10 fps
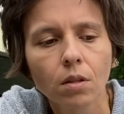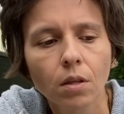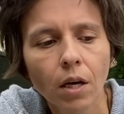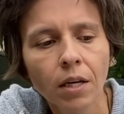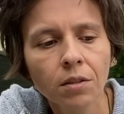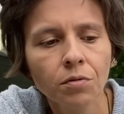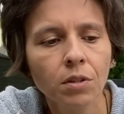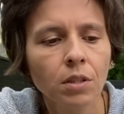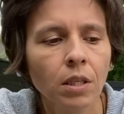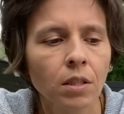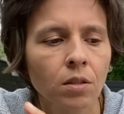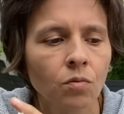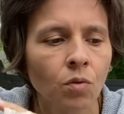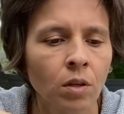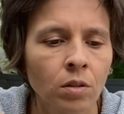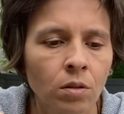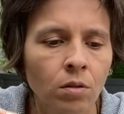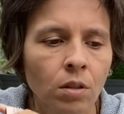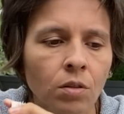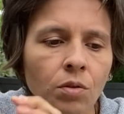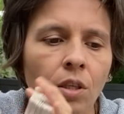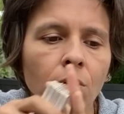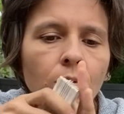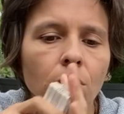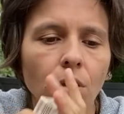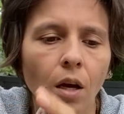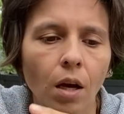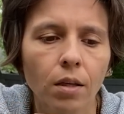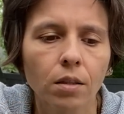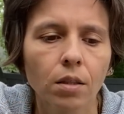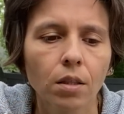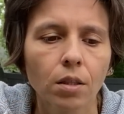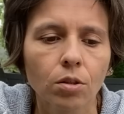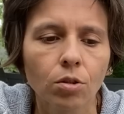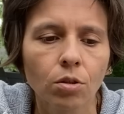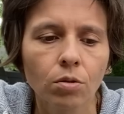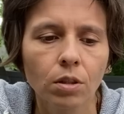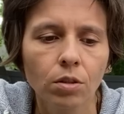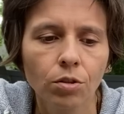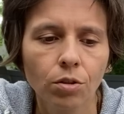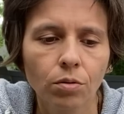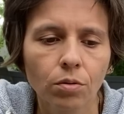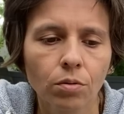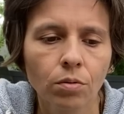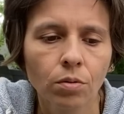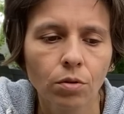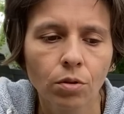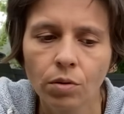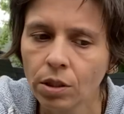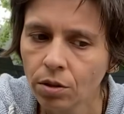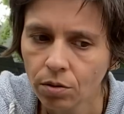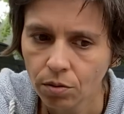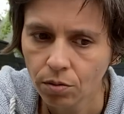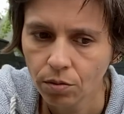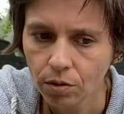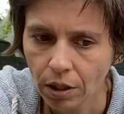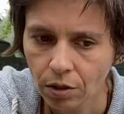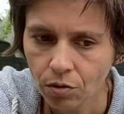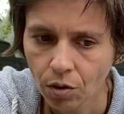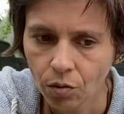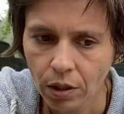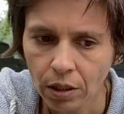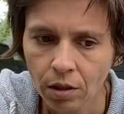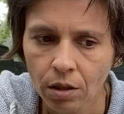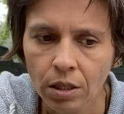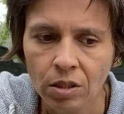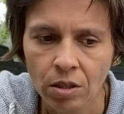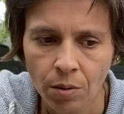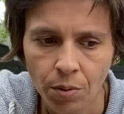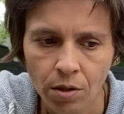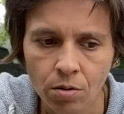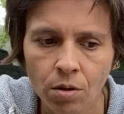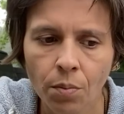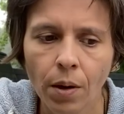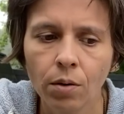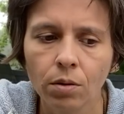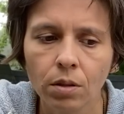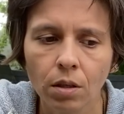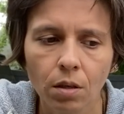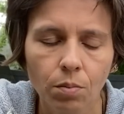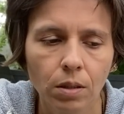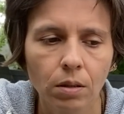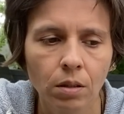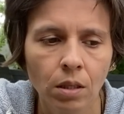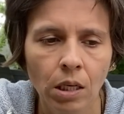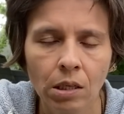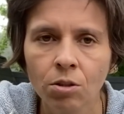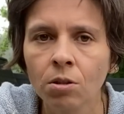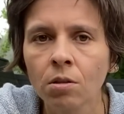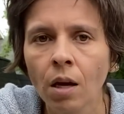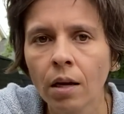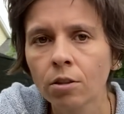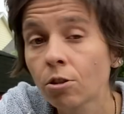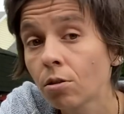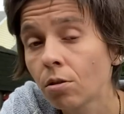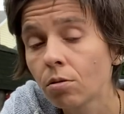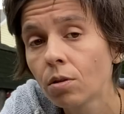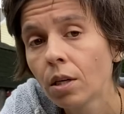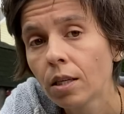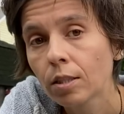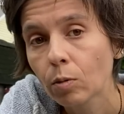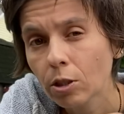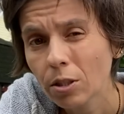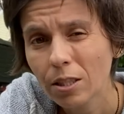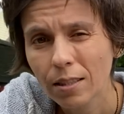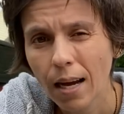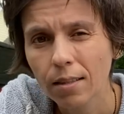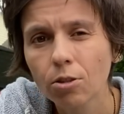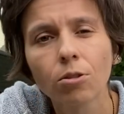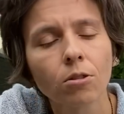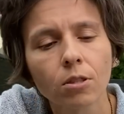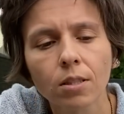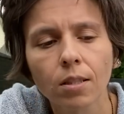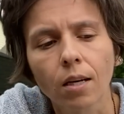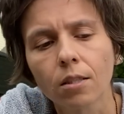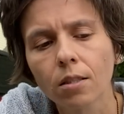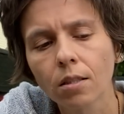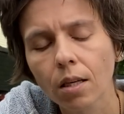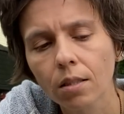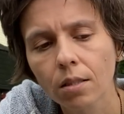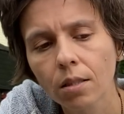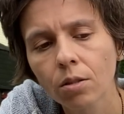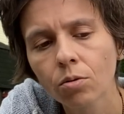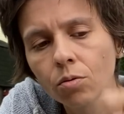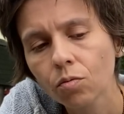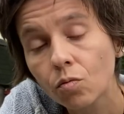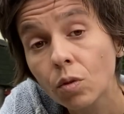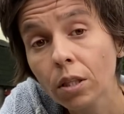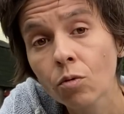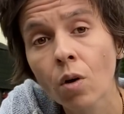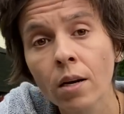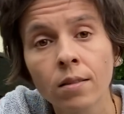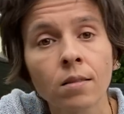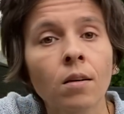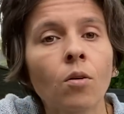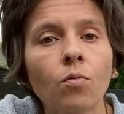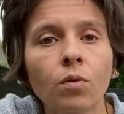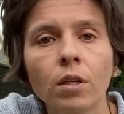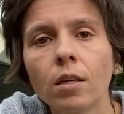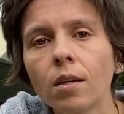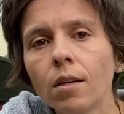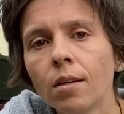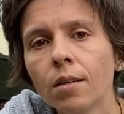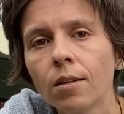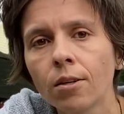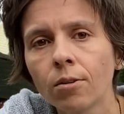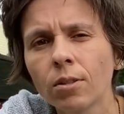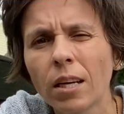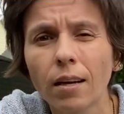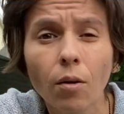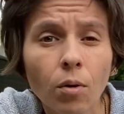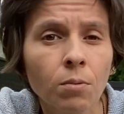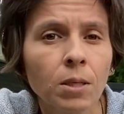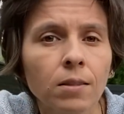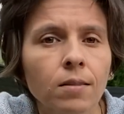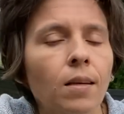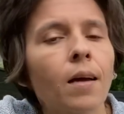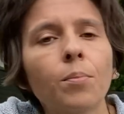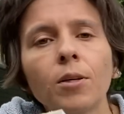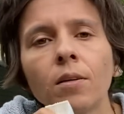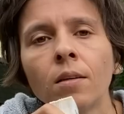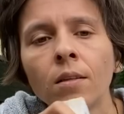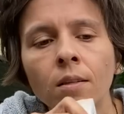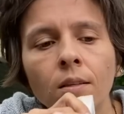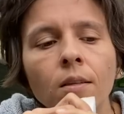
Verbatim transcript: The Hierophant, the Ace of Wands, the Three of Cups. Alright, so there's you doing you and growing and stepping into your power there, but there's a connection attached to you, especially attached to your desires, because I see you really wanting to go for it. You know, like, I want to make this happen.